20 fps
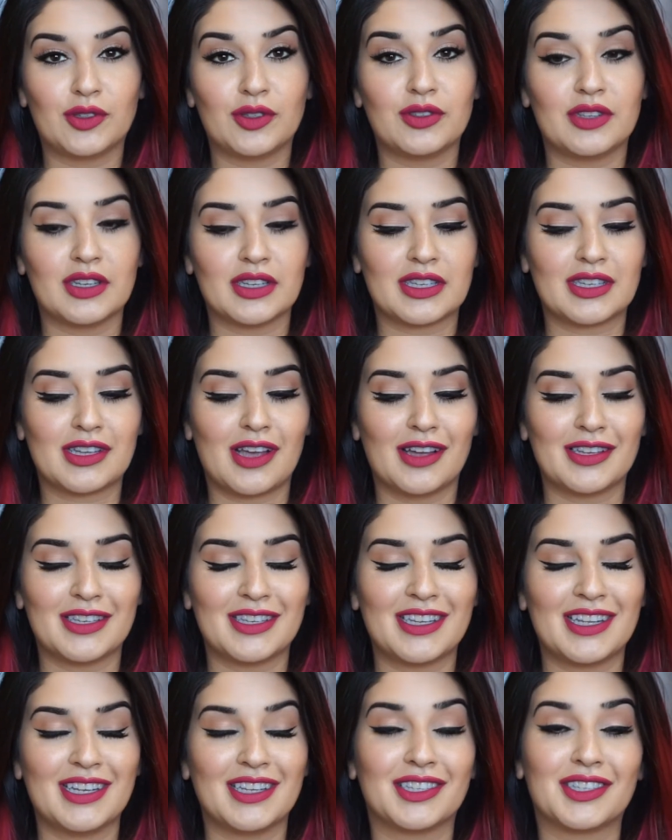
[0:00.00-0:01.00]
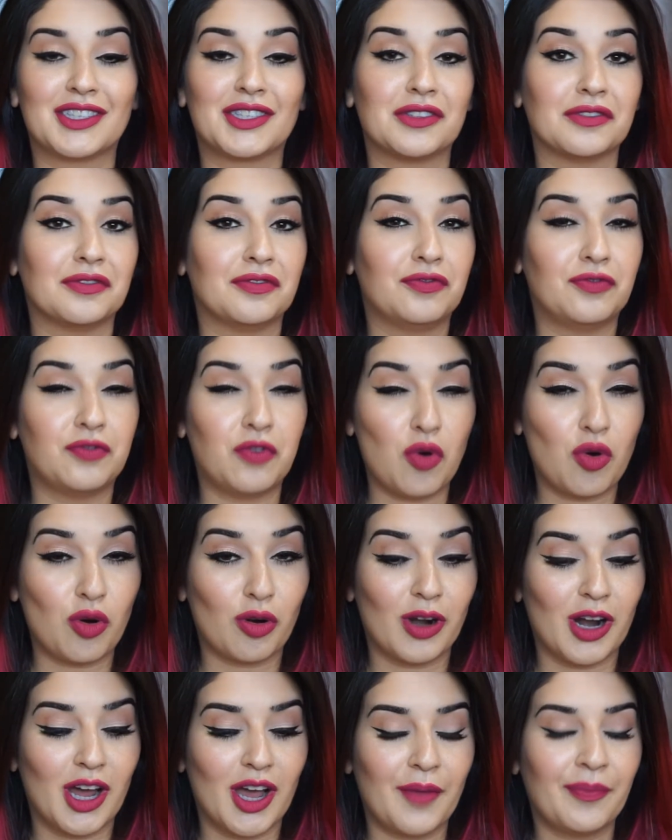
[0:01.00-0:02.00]
discuss is
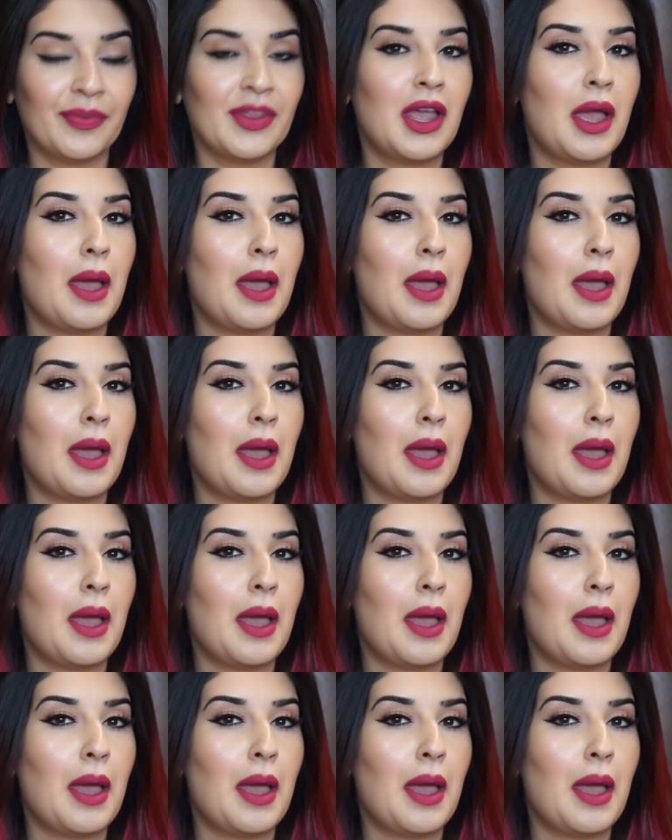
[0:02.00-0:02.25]
Sephora,